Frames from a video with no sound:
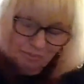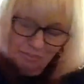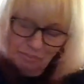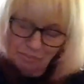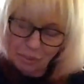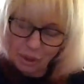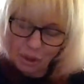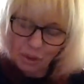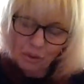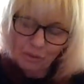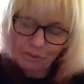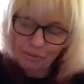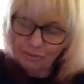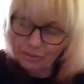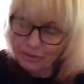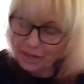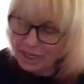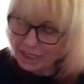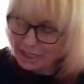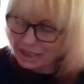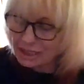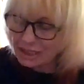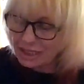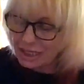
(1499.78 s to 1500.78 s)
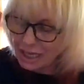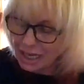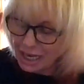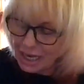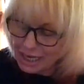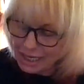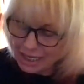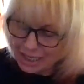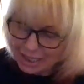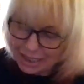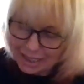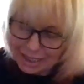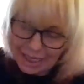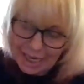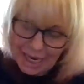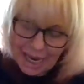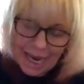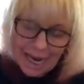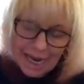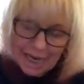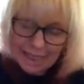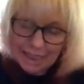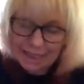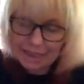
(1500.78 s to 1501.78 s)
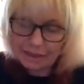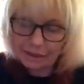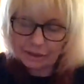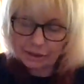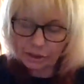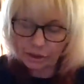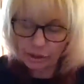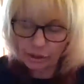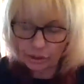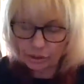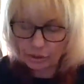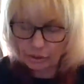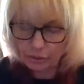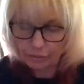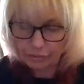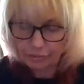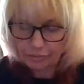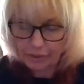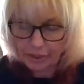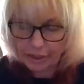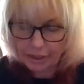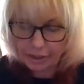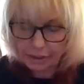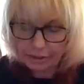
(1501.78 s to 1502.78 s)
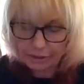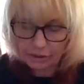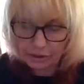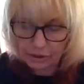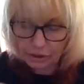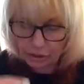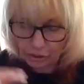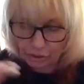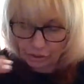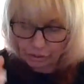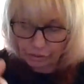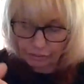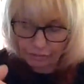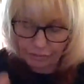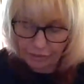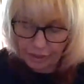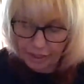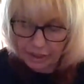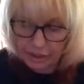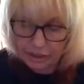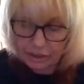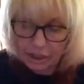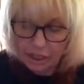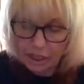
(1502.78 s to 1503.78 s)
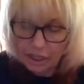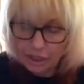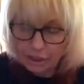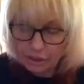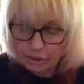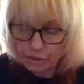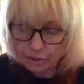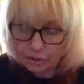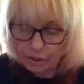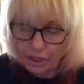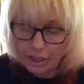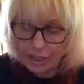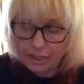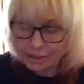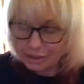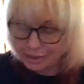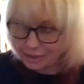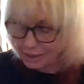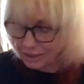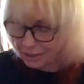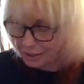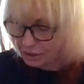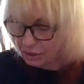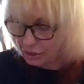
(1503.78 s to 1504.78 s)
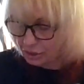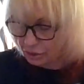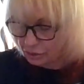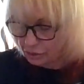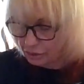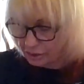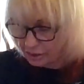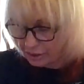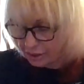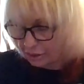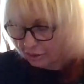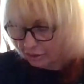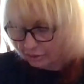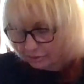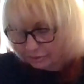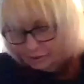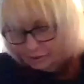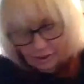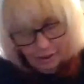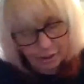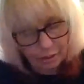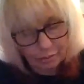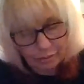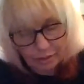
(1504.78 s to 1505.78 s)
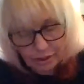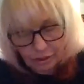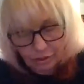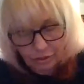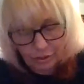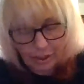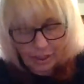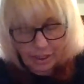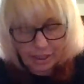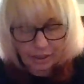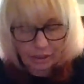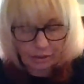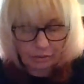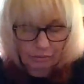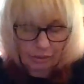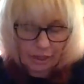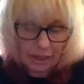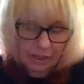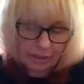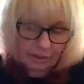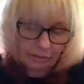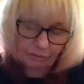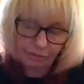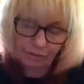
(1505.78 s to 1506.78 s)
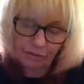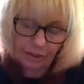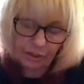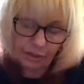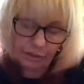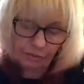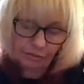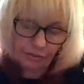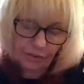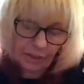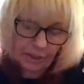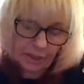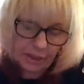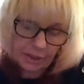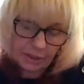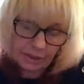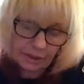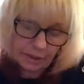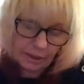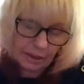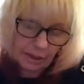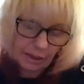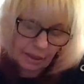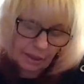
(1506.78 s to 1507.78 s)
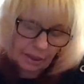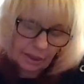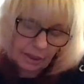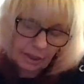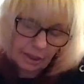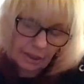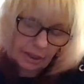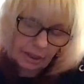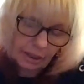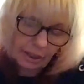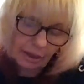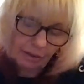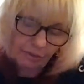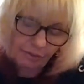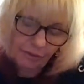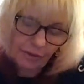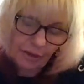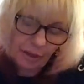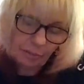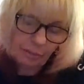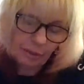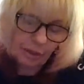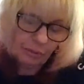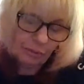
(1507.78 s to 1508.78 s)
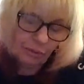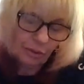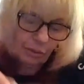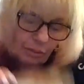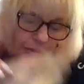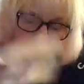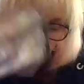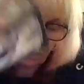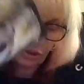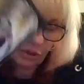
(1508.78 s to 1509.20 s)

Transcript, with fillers: bull-faced lying to your face, to your face, trying to get you. They're they're betraying you right in front of your face. Got family, room, and